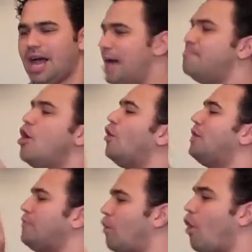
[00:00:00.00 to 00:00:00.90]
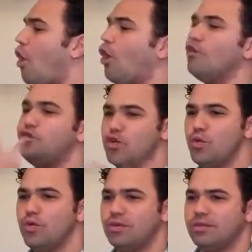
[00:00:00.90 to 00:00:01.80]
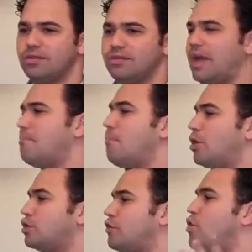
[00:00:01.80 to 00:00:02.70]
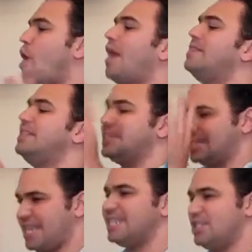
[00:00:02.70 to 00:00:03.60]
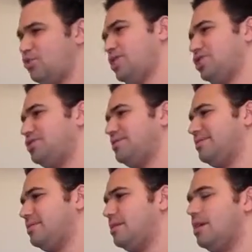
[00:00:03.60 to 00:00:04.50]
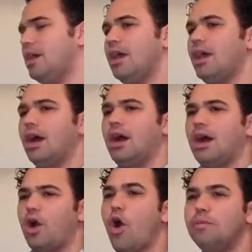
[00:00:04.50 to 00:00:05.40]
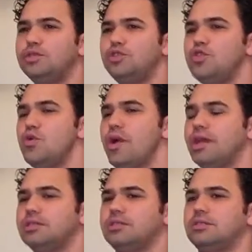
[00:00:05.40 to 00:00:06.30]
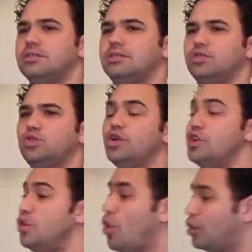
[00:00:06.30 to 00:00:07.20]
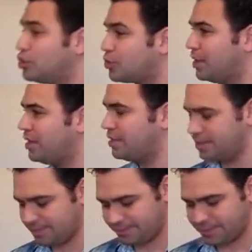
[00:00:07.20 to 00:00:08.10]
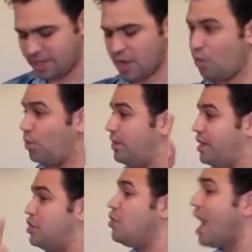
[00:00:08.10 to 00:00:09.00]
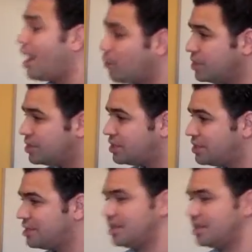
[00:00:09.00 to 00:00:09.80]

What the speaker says: I know that for all of you, most of you are in the same situation. Coming to US, to a new country, with a new language,